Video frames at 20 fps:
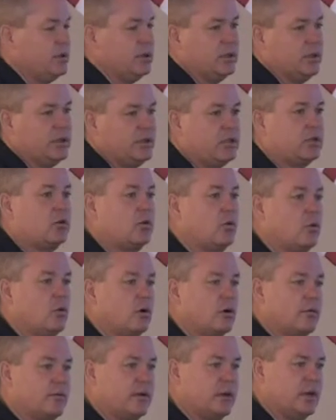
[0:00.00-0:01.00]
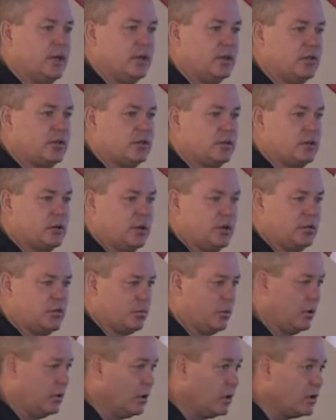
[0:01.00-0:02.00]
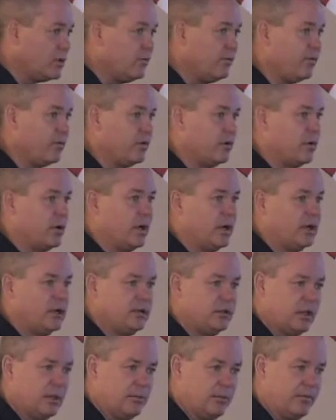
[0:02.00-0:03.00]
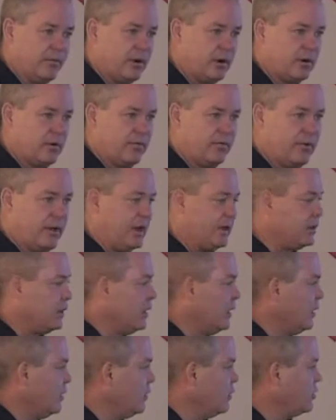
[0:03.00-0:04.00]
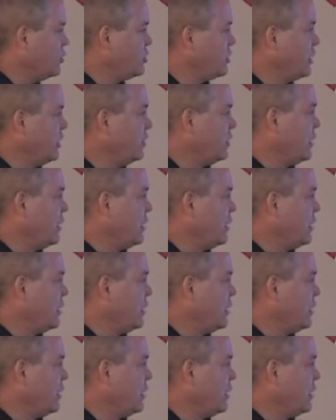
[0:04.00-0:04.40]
at least 1/4 of an inch, because we're looking for any type of artifact, shell